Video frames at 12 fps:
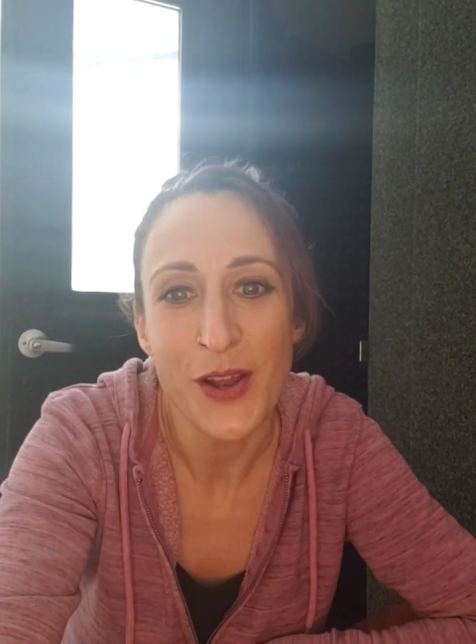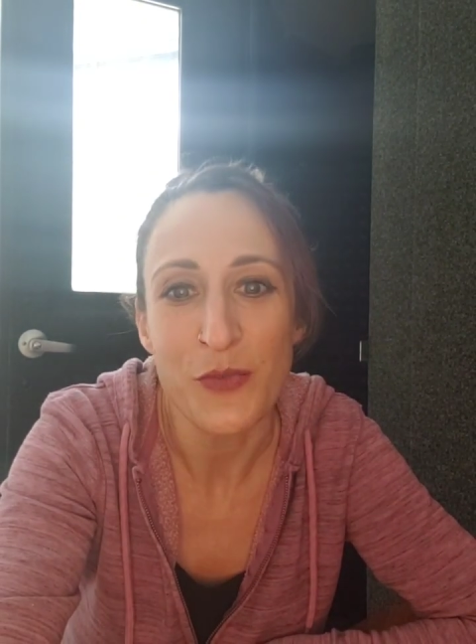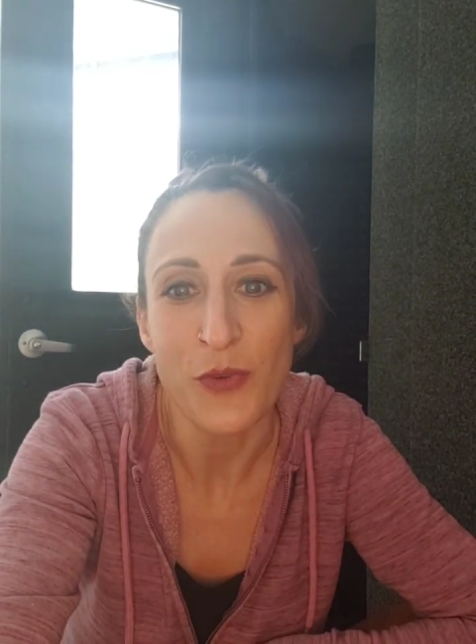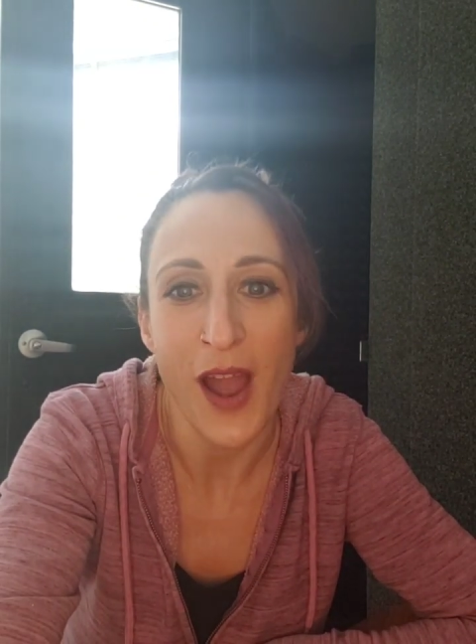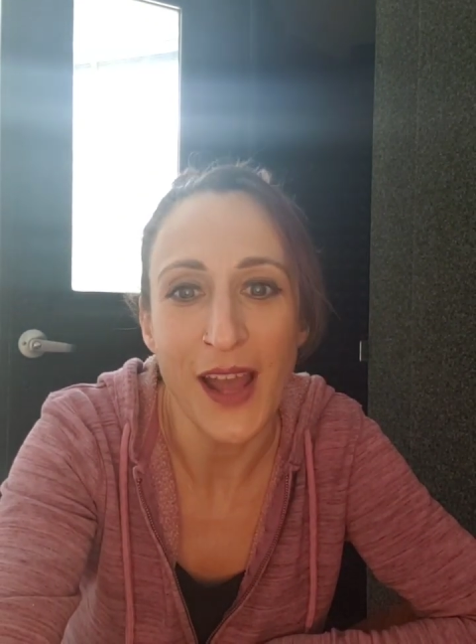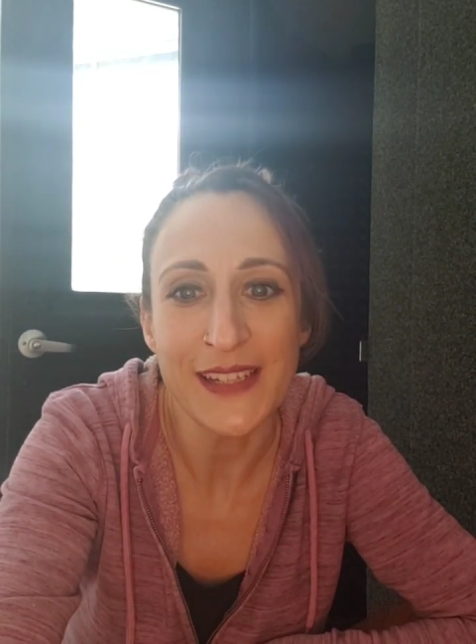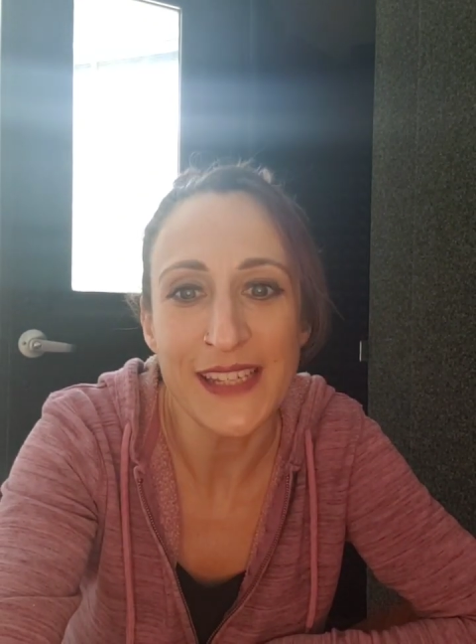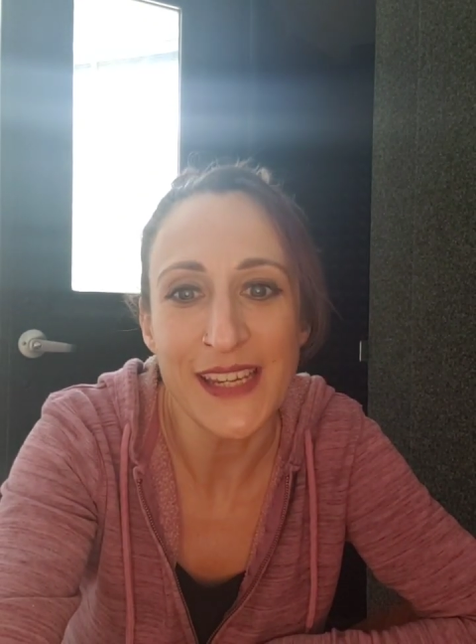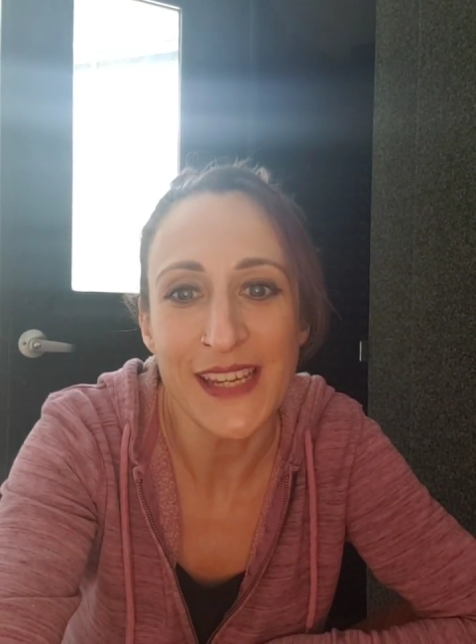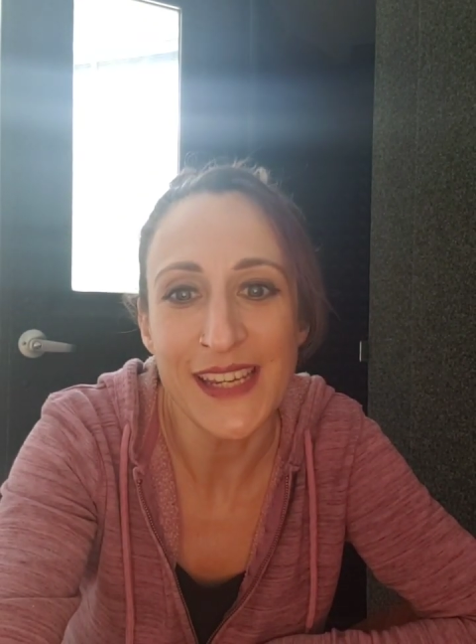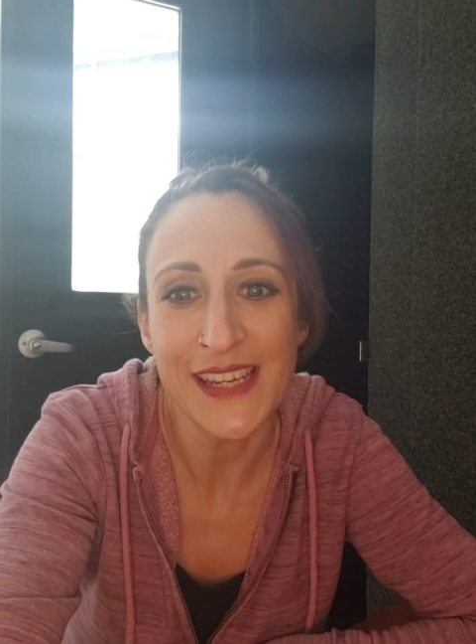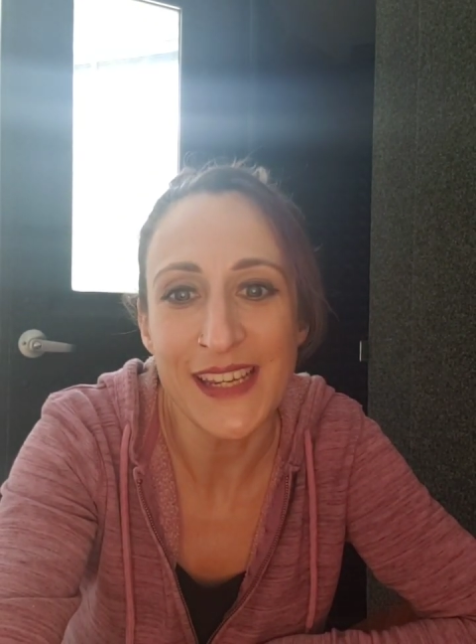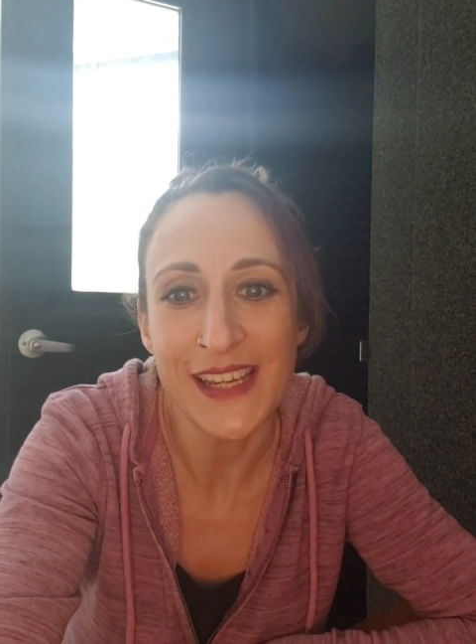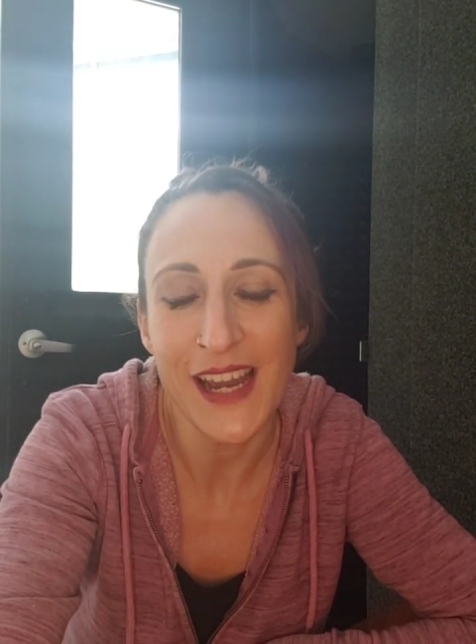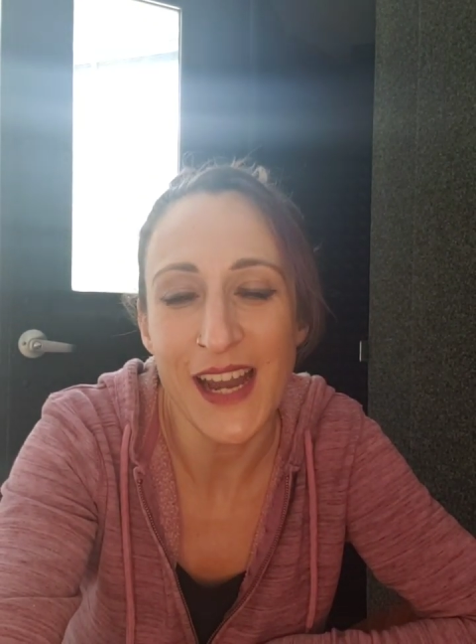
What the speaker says: Rodney,